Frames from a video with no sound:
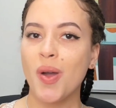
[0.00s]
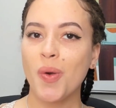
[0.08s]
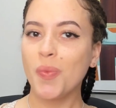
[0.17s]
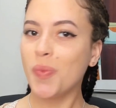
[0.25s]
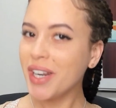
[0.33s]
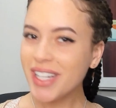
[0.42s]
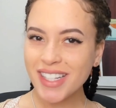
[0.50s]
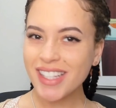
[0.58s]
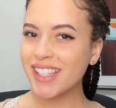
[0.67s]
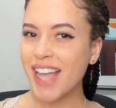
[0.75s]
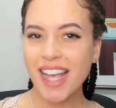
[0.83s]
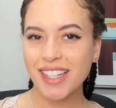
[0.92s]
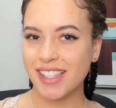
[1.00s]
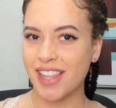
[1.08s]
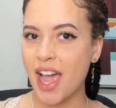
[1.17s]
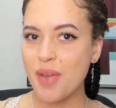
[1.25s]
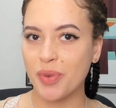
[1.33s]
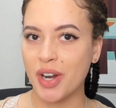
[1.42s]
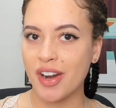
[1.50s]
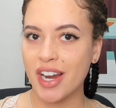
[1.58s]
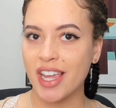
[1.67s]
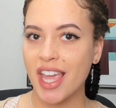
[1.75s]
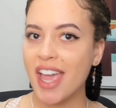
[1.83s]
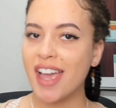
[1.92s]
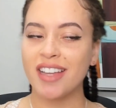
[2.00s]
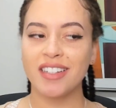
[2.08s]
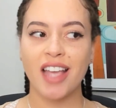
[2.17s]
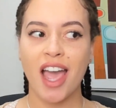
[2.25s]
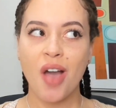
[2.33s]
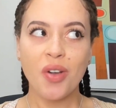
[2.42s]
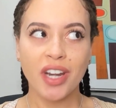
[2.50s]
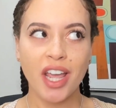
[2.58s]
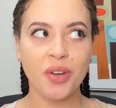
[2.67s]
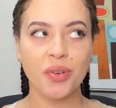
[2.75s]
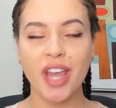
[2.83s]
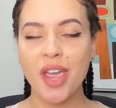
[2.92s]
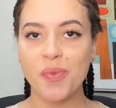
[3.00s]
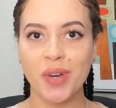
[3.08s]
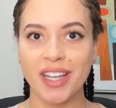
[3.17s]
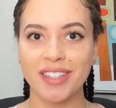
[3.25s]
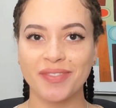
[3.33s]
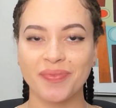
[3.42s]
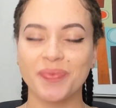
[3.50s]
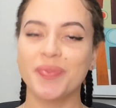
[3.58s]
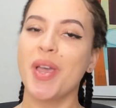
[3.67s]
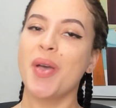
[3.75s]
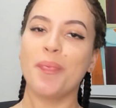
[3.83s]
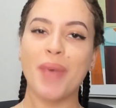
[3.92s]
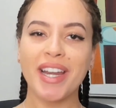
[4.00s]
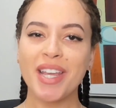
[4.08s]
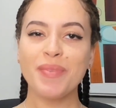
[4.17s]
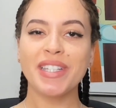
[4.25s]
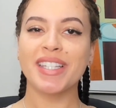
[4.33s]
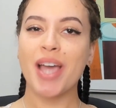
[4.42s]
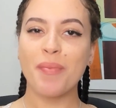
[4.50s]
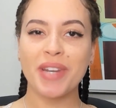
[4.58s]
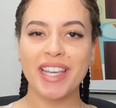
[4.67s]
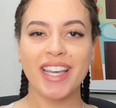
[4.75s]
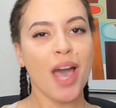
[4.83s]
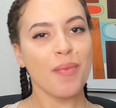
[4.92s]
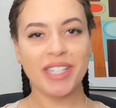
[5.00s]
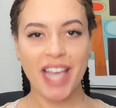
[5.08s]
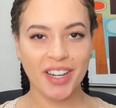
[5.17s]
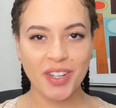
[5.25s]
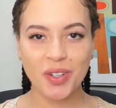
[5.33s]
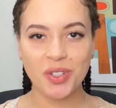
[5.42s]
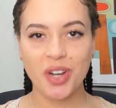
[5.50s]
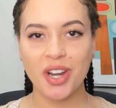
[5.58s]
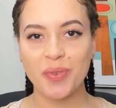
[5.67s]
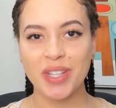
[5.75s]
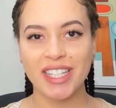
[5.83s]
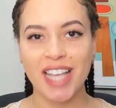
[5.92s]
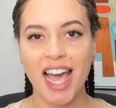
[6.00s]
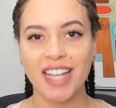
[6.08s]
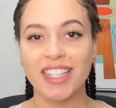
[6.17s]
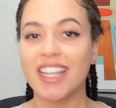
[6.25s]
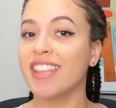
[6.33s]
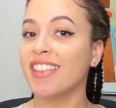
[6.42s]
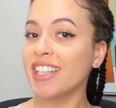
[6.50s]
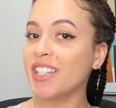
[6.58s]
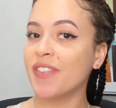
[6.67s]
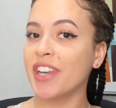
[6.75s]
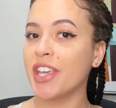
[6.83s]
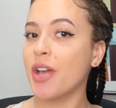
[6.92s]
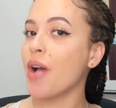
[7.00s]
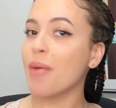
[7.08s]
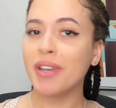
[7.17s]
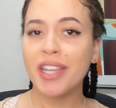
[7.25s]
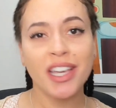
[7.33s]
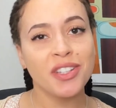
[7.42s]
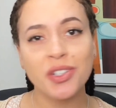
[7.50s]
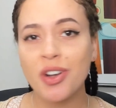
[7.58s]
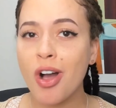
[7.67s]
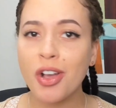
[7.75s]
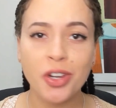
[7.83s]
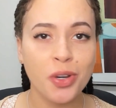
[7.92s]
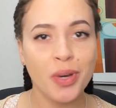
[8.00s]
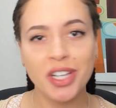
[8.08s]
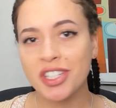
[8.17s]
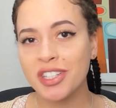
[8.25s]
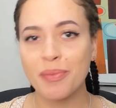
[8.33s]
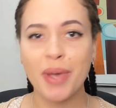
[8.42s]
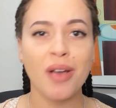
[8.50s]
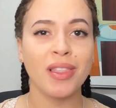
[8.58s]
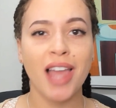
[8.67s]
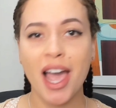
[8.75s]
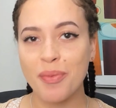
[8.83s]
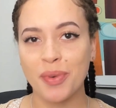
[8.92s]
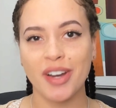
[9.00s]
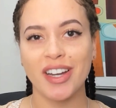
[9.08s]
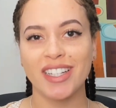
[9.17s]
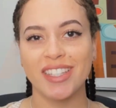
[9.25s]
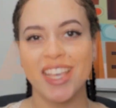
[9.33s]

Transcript: What is a SaaS library and how can I create one? My name is Dominique, I'm a technical trainer with SaaS, and in this video I'm going to answer all your questions about libraries.